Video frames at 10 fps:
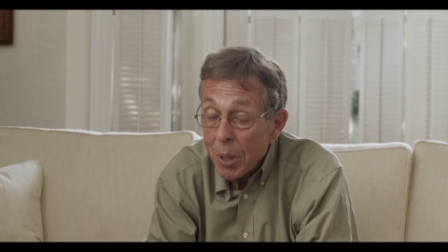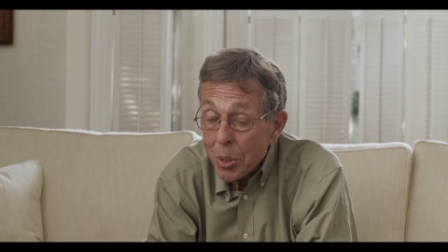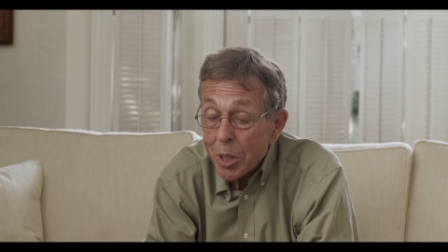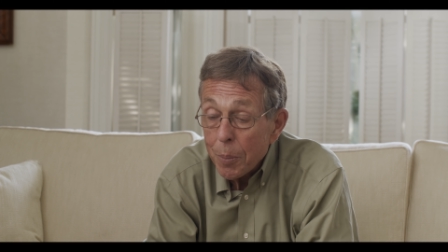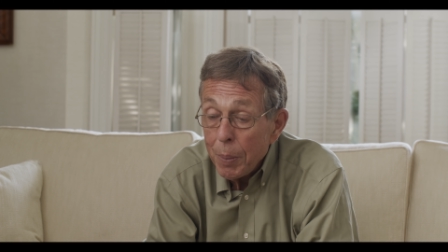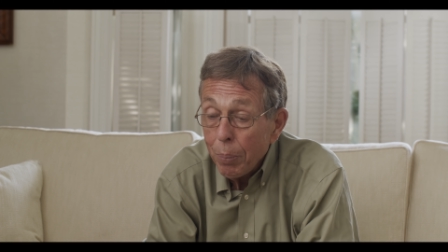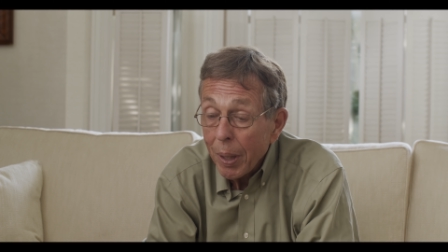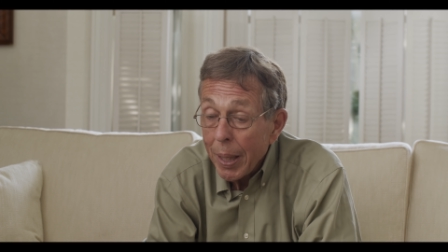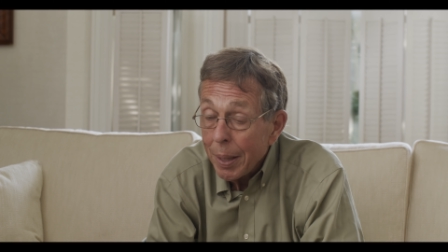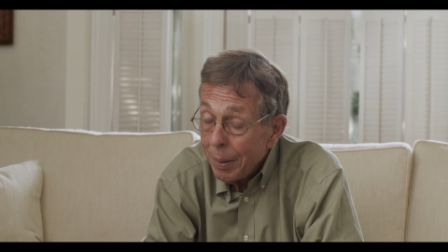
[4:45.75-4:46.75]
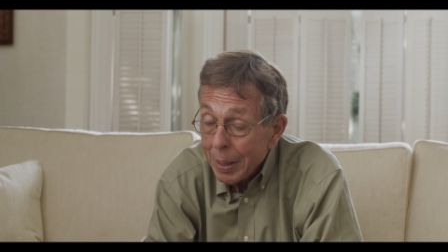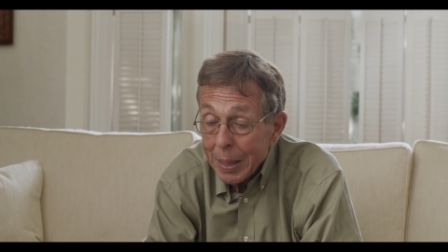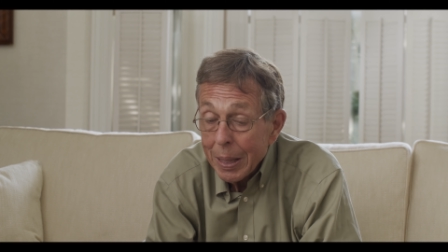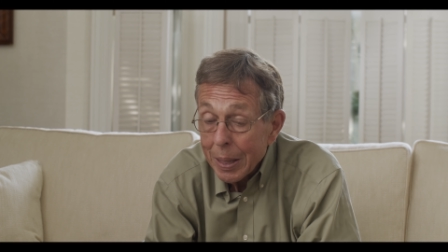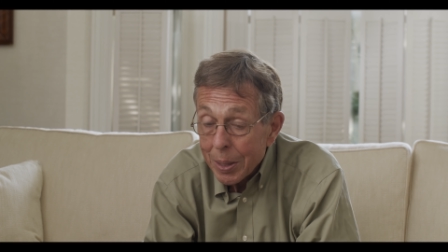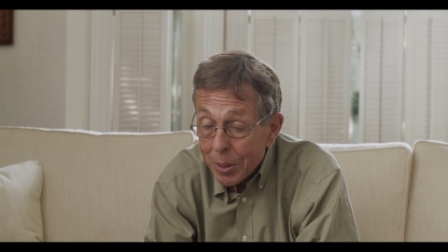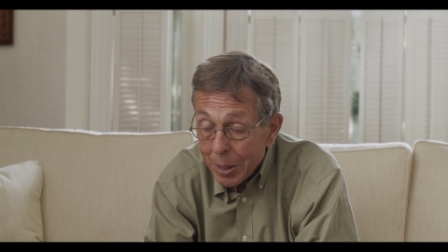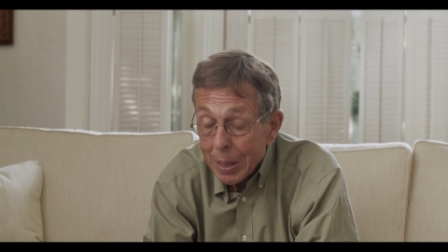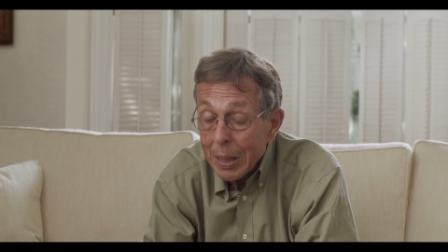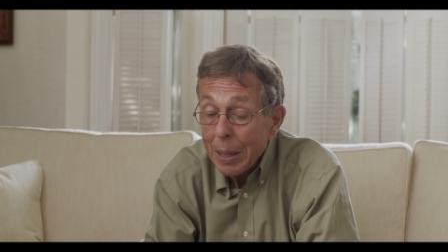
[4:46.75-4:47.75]
The Mississippi Plan
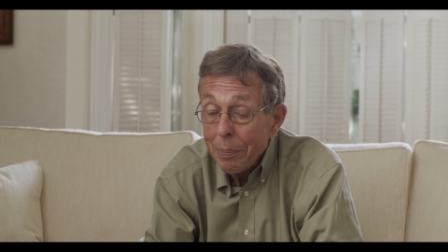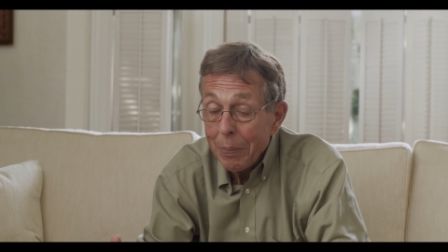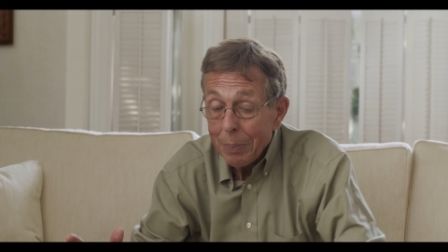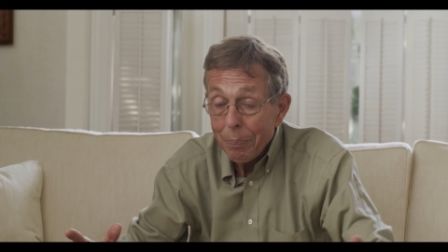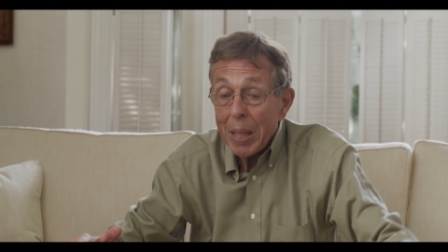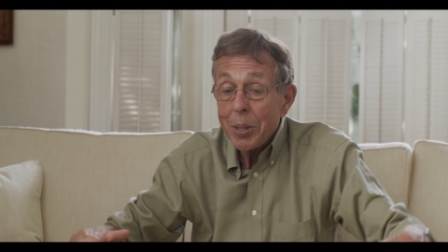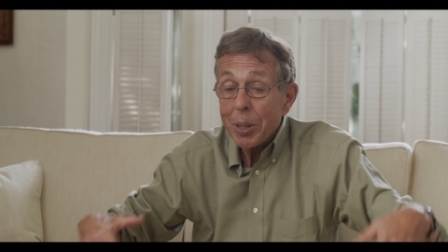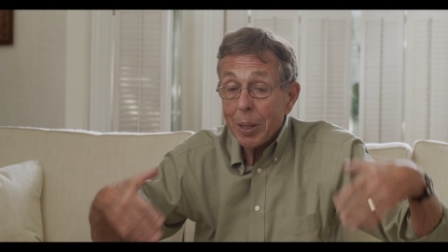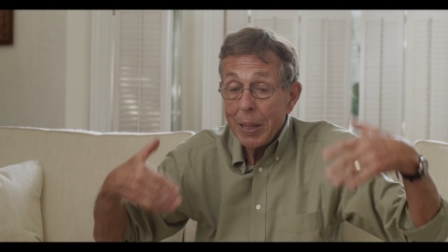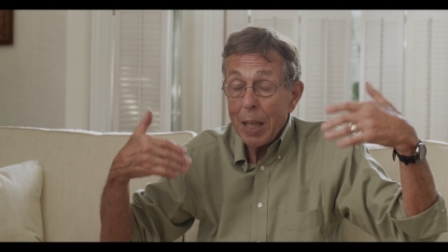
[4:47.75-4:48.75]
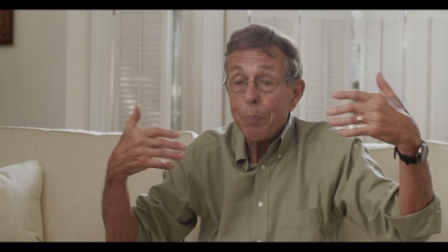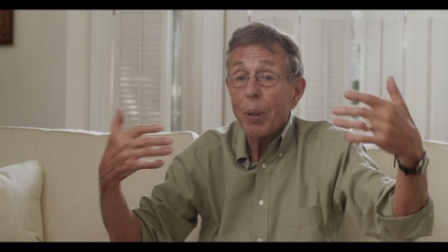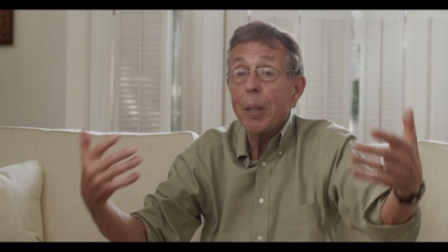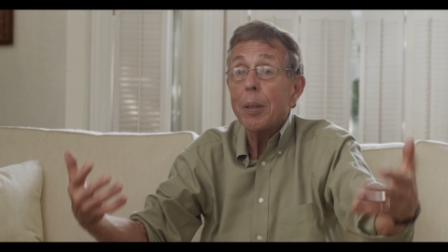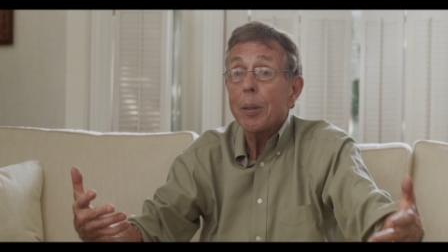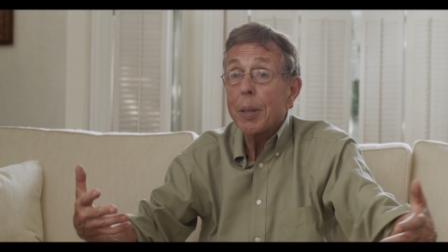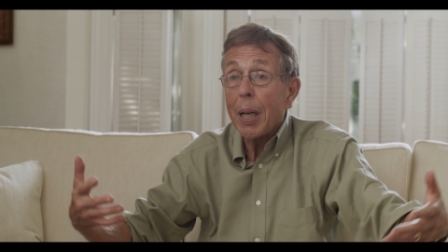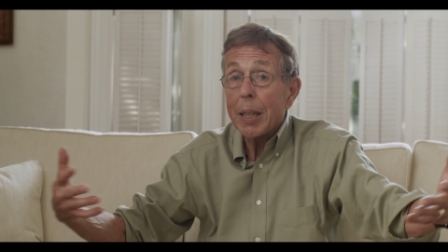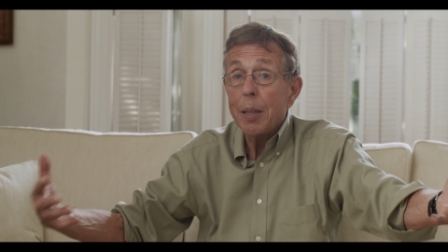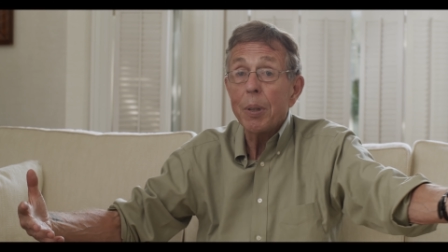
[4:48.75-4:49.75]
is basically a political
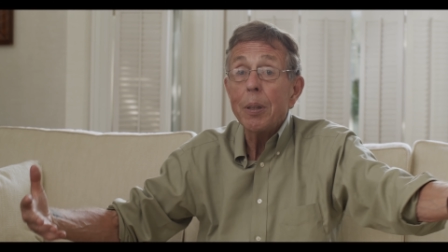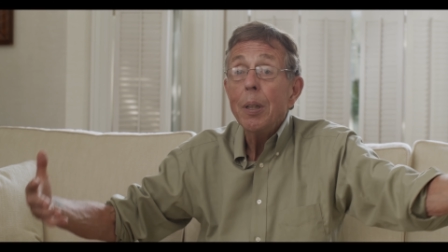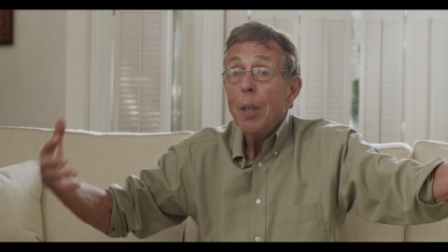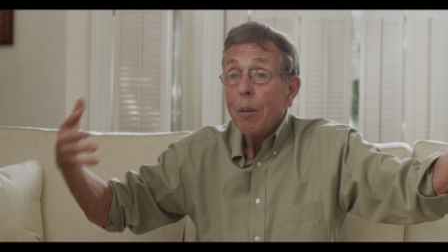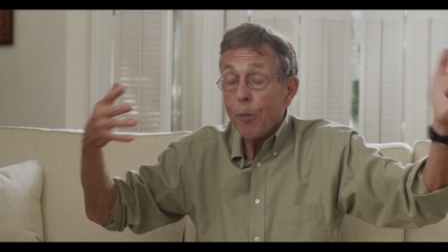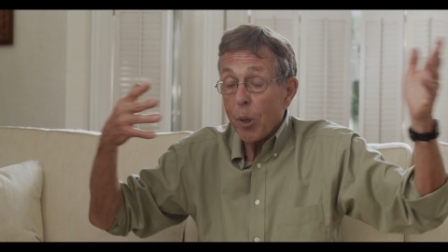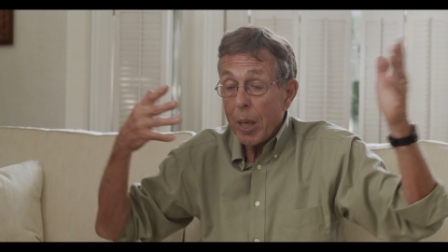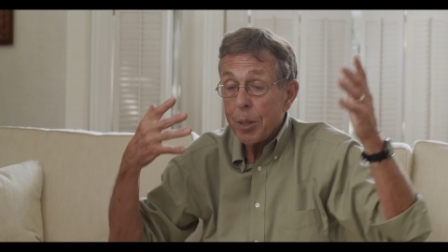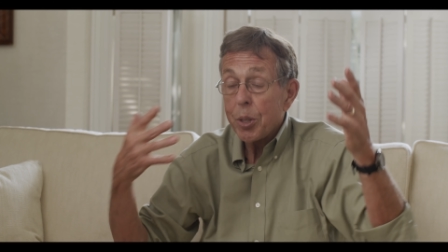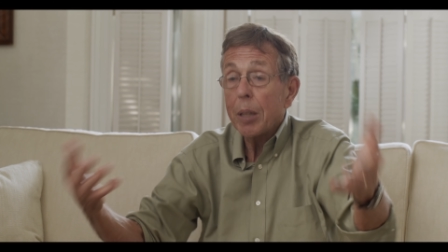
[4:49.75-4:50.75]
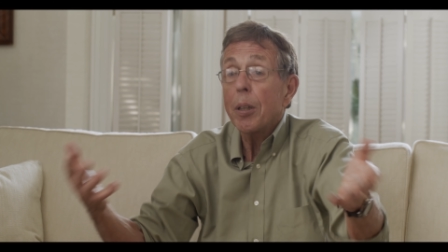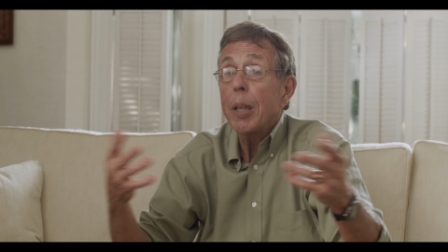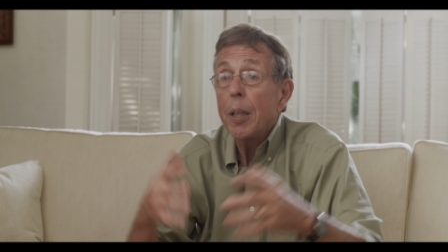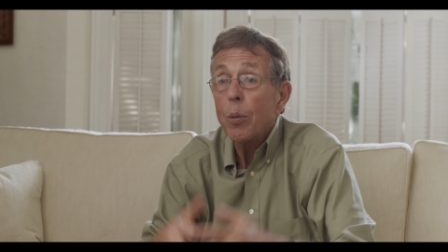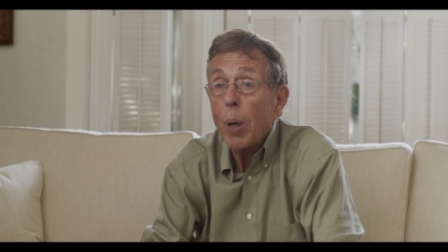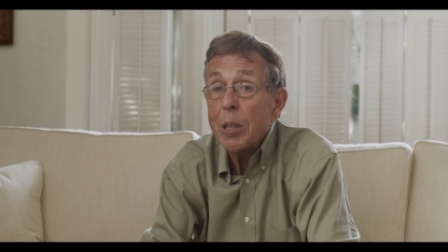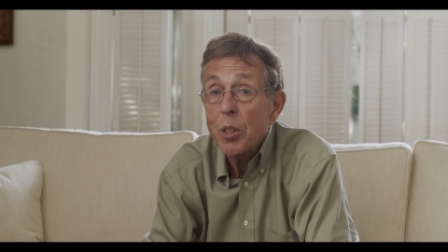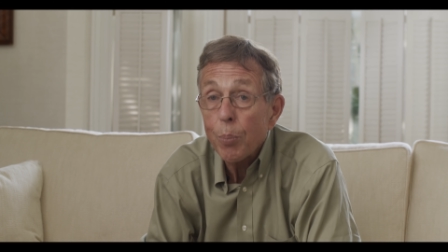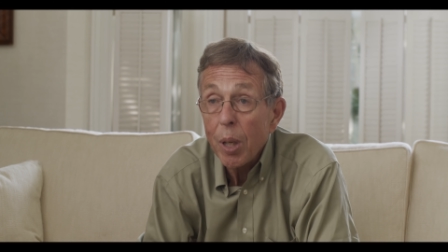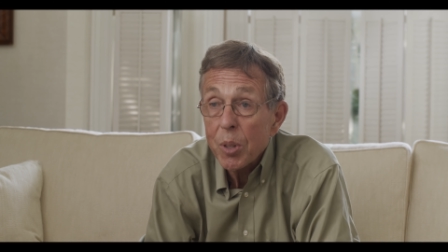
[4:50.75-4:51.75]
document for a segregated
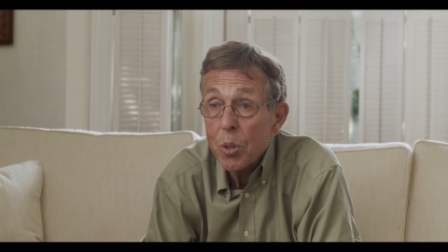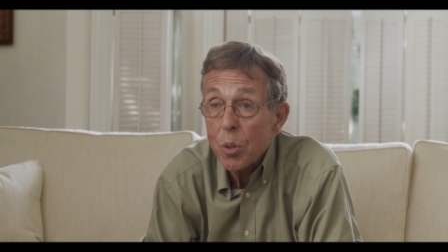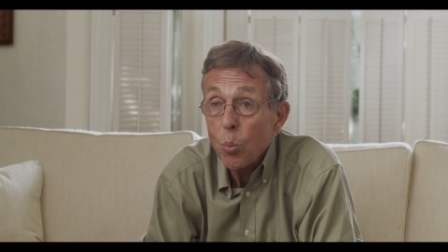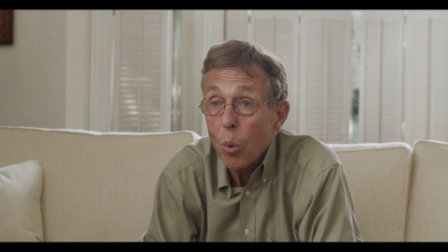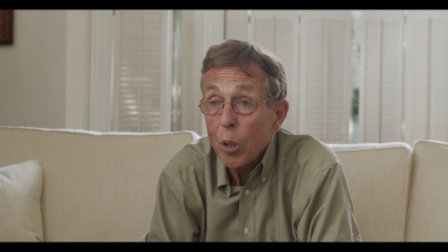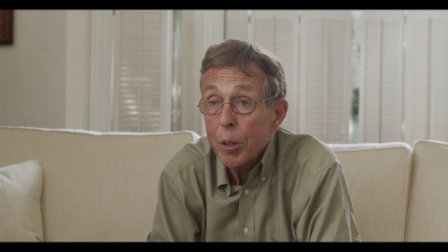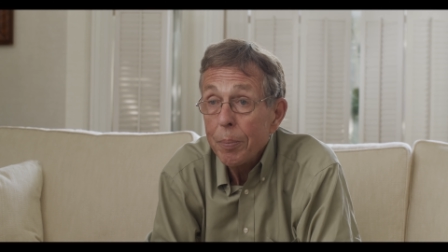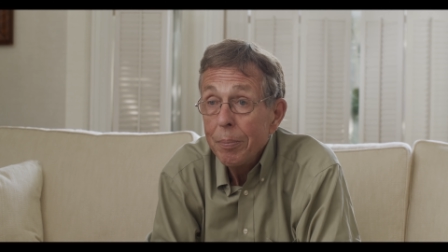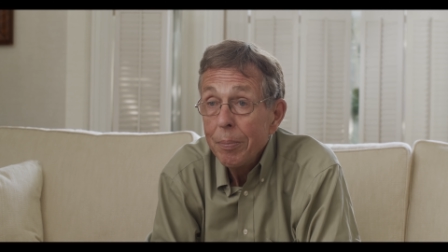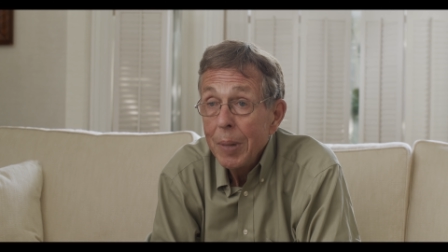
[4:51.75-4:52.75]
white supremacist world.